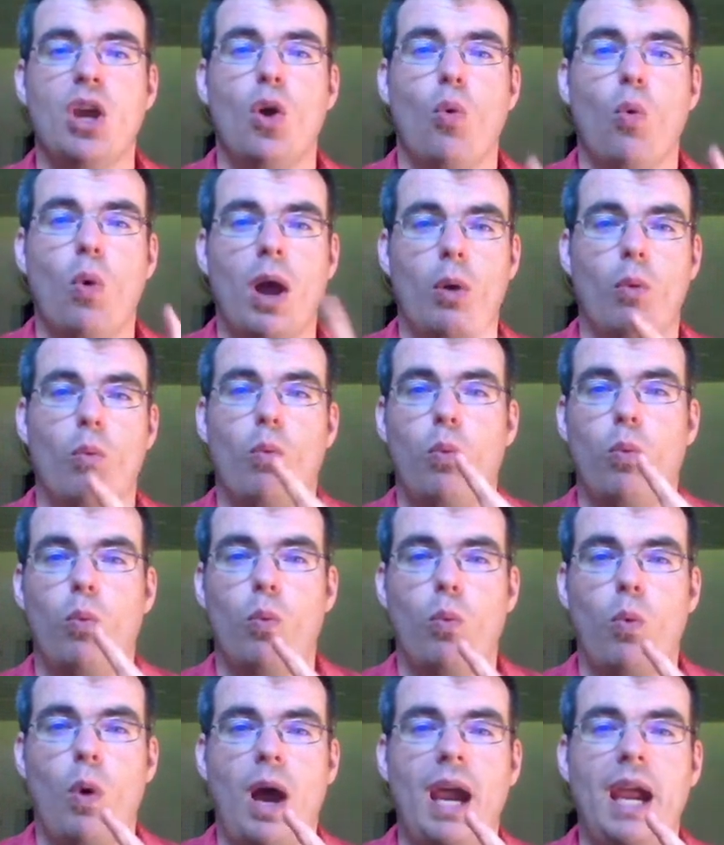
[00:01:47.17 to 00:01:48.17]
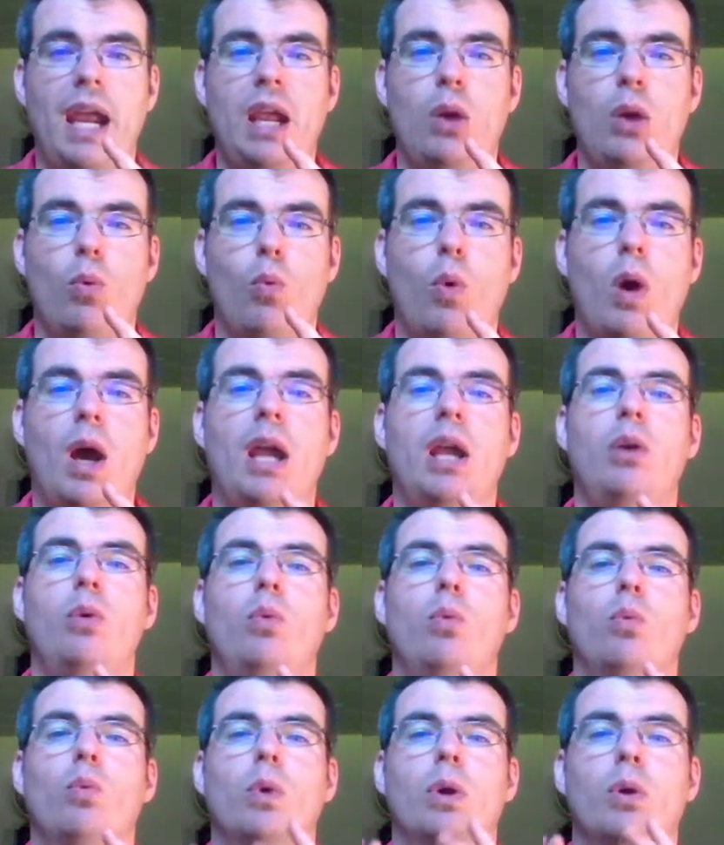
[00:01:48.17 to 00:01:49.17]
Why
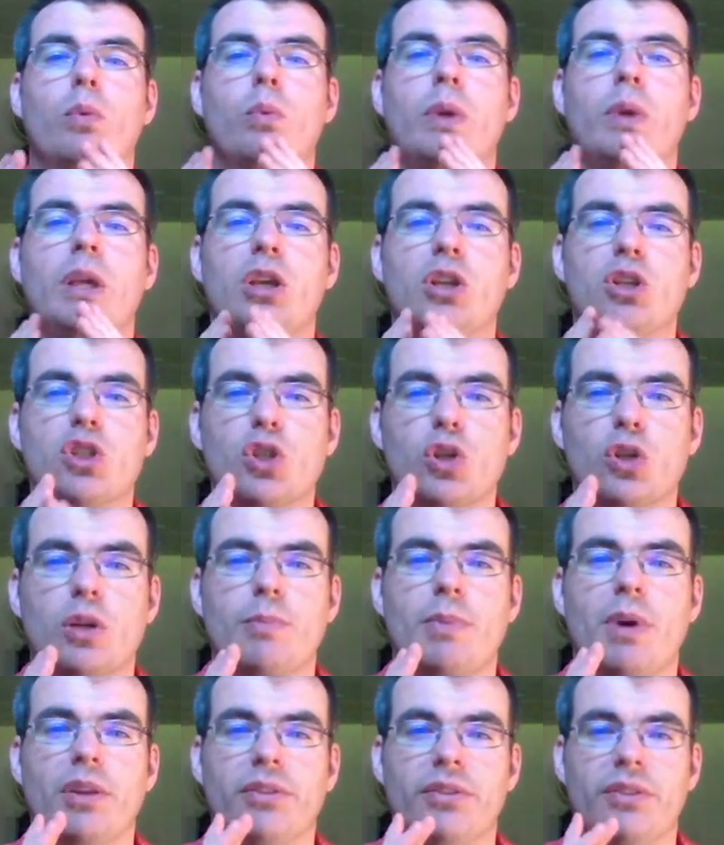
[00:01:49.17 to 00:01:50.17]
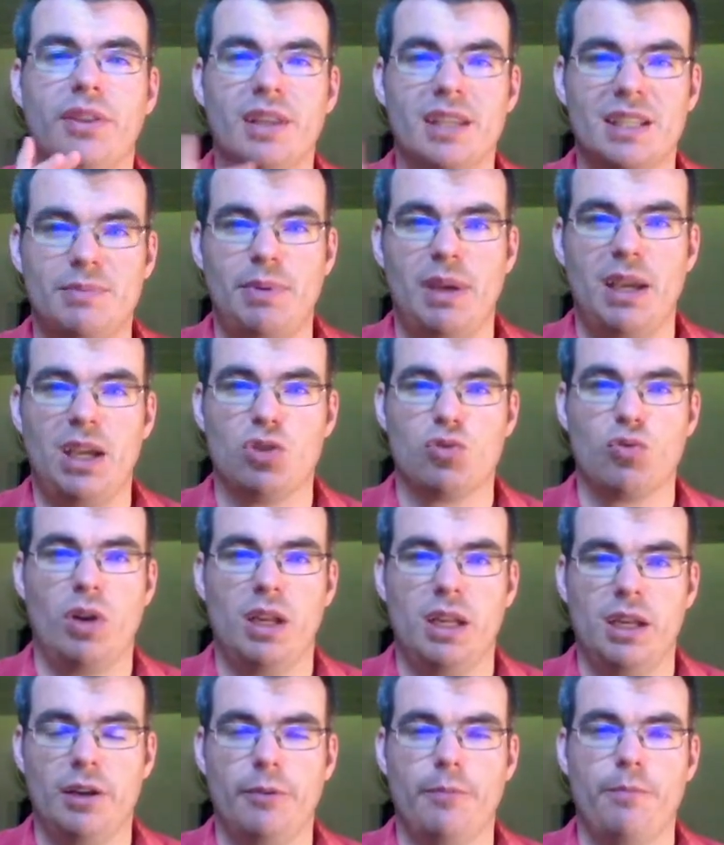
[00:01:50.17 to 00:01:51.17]
are we concerned about this page right
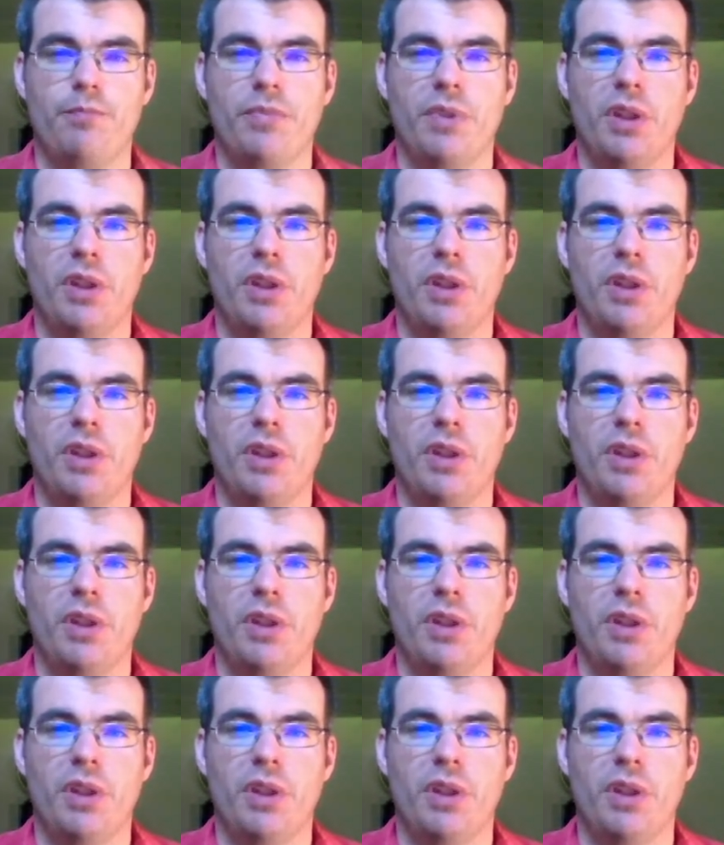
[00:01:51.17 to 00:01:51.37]
here?